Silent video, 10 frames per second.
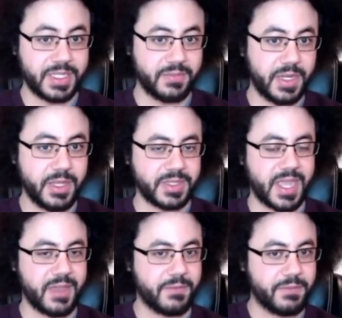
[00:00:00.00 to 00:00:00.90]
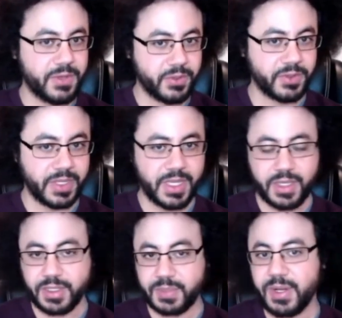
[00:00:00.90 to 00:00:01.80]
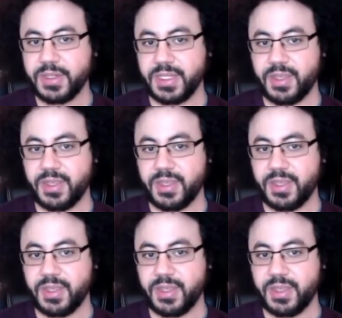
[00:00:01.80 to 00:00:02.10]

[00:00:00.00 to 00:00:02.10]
videos have fueled conspiracy